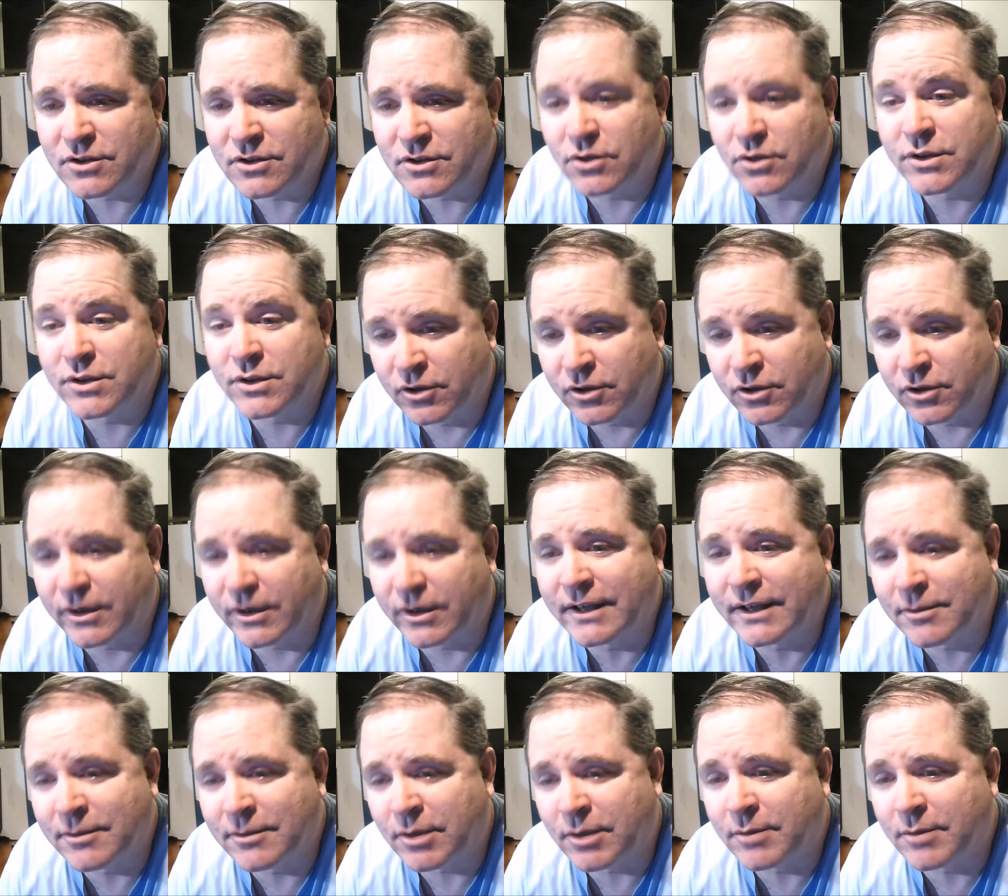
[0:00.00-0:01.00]
so it's the great
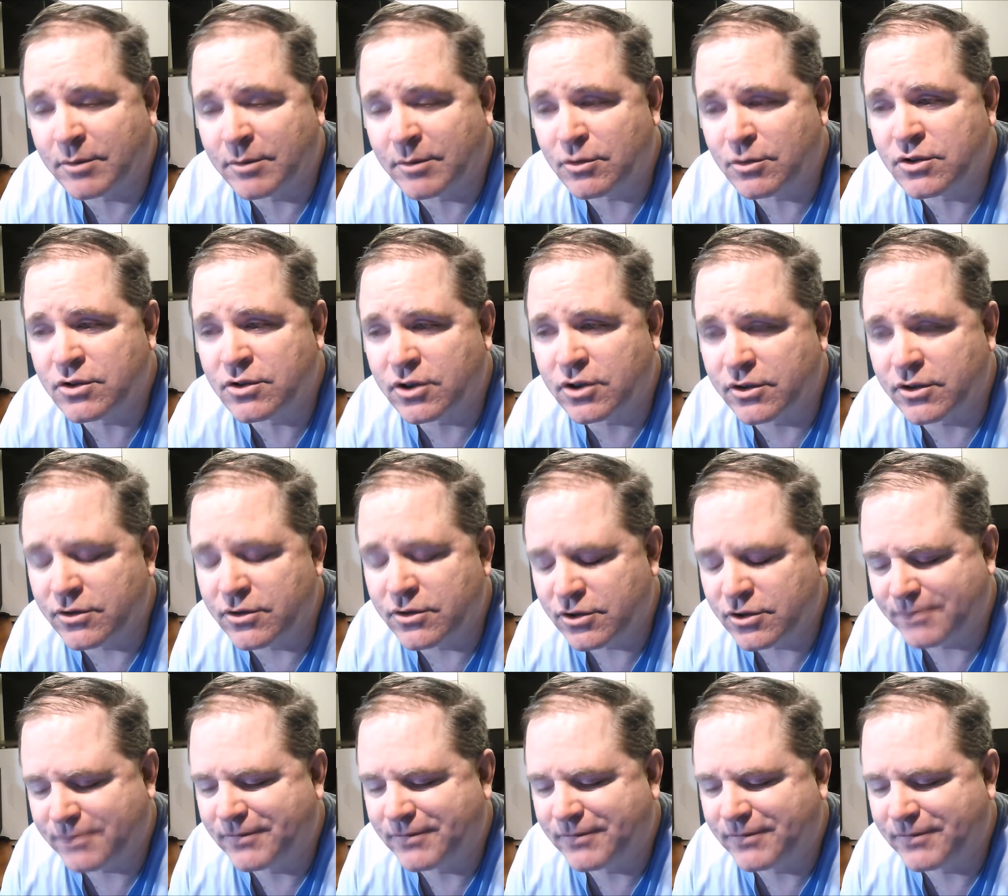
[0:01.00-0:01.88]
and abominable church